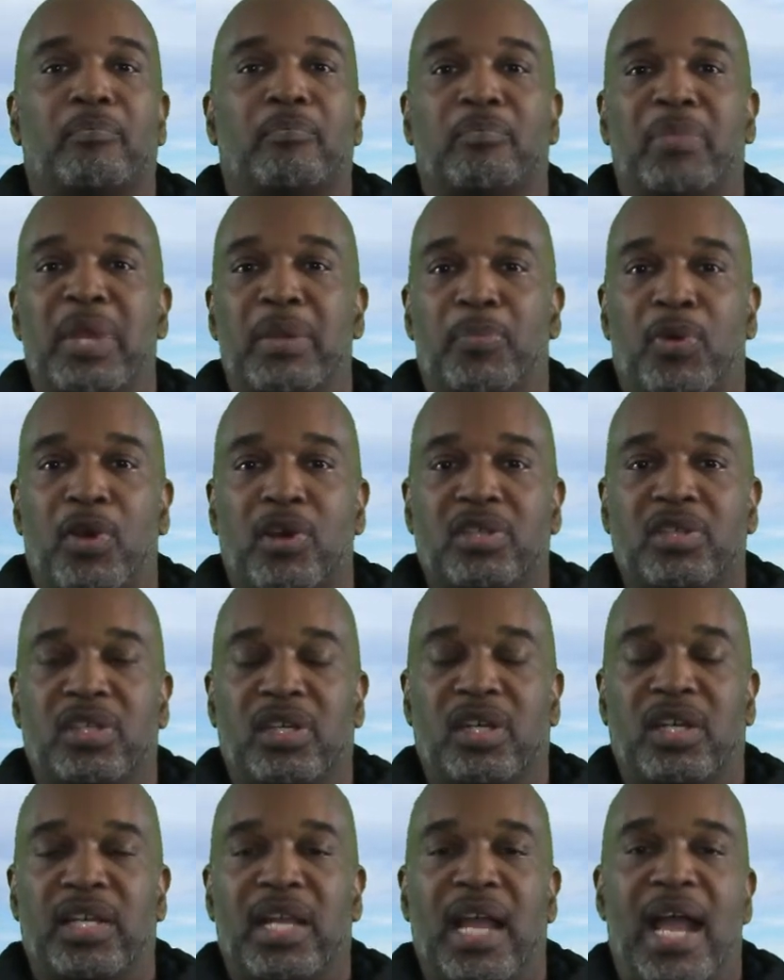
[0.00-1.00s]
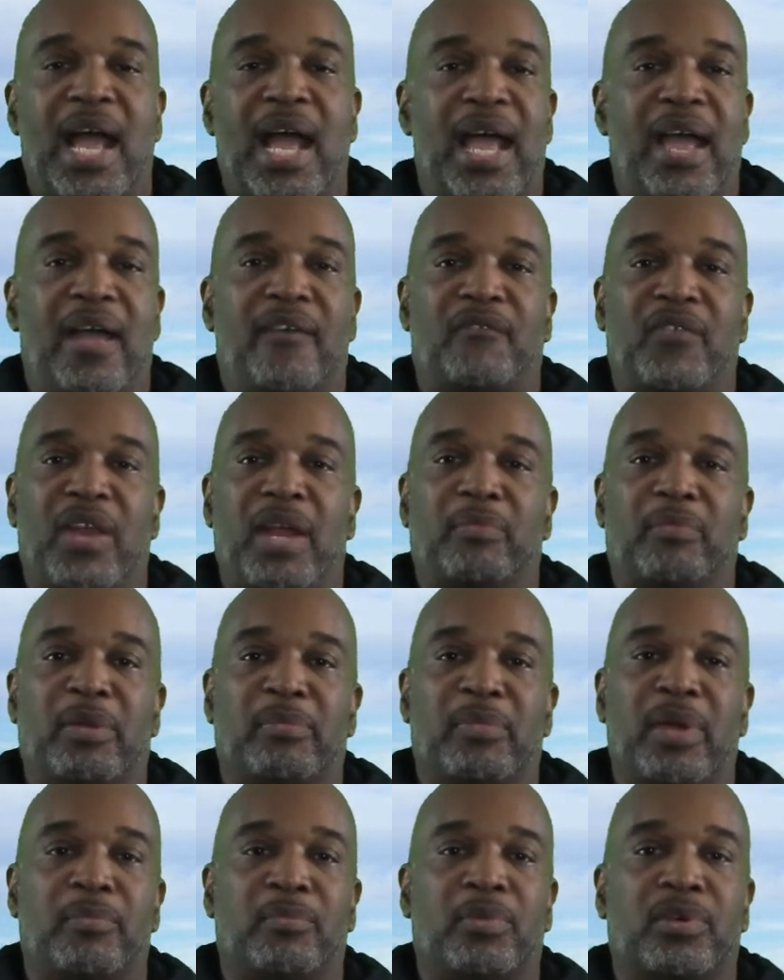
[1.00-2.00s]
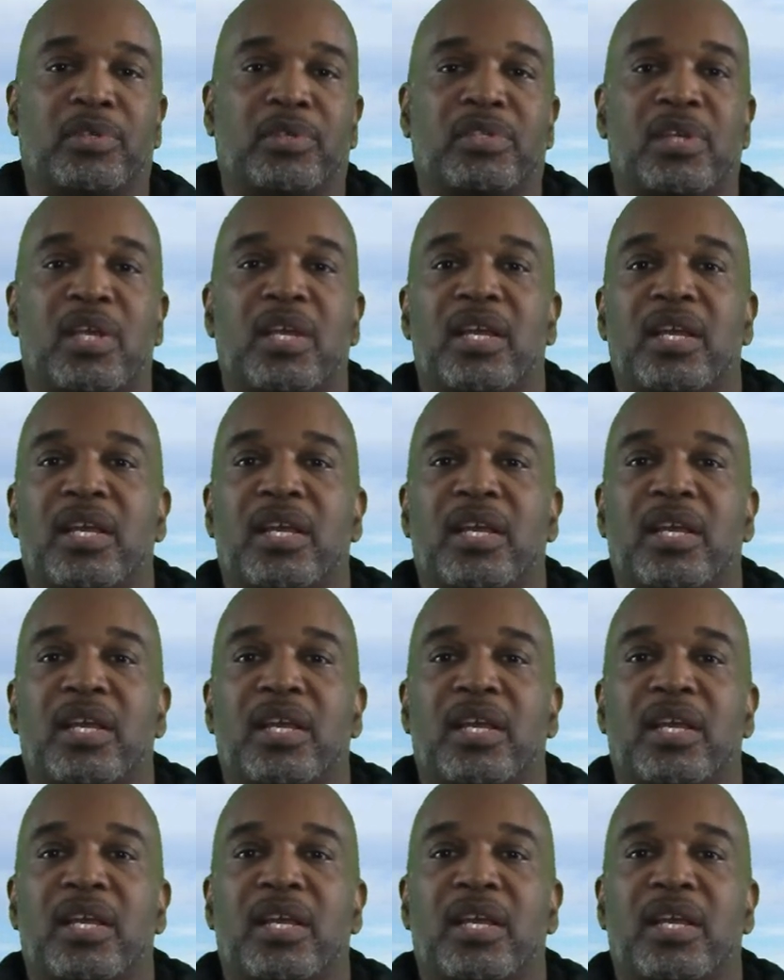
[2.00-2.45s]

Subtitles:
Me personally, I have family members